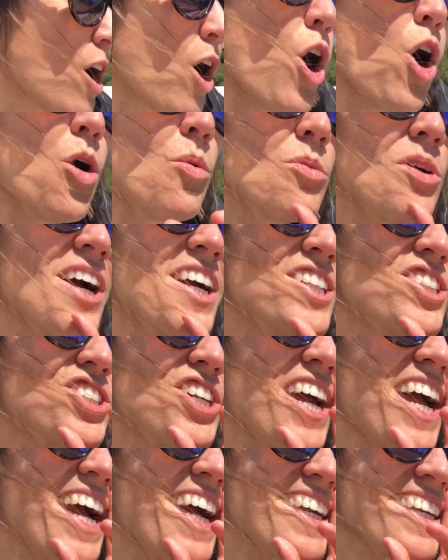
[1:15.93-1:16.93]
Home run,
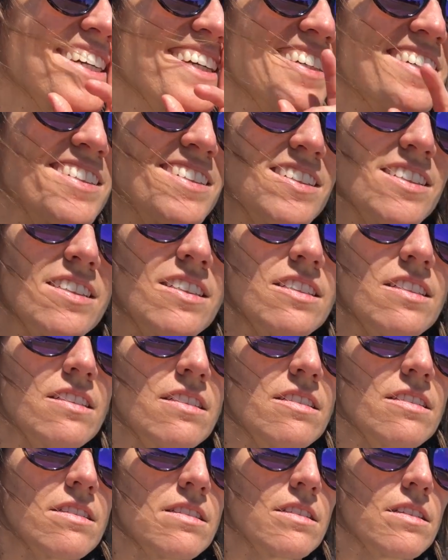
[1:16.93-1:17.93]
Jack!
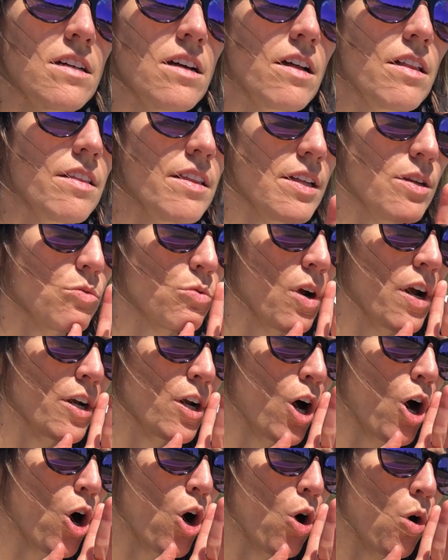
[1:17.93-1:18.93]
Then run
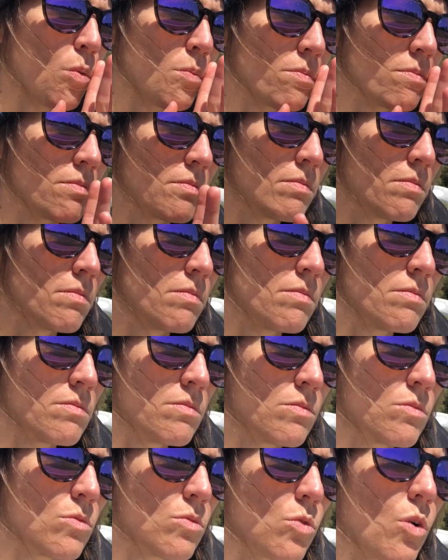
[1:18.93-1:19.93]
home.
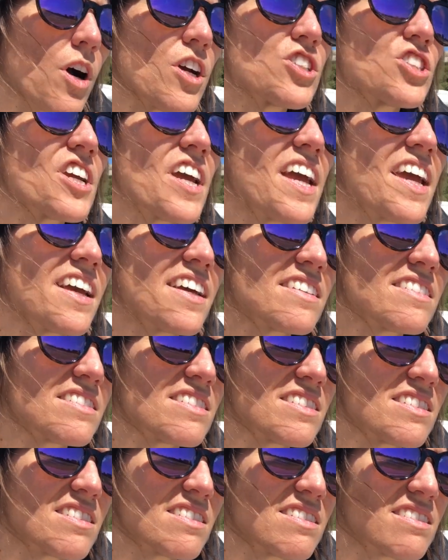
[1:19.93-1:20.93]
Wash your
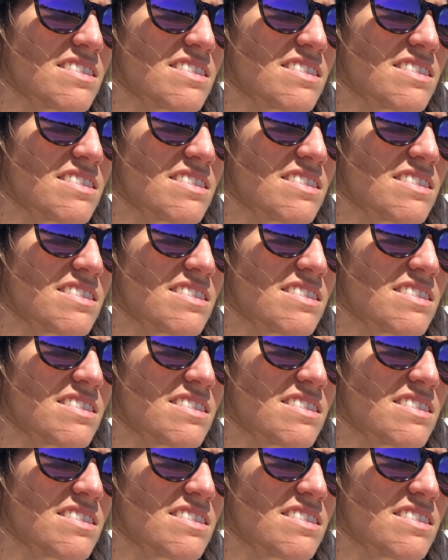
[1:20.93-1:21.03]
hands.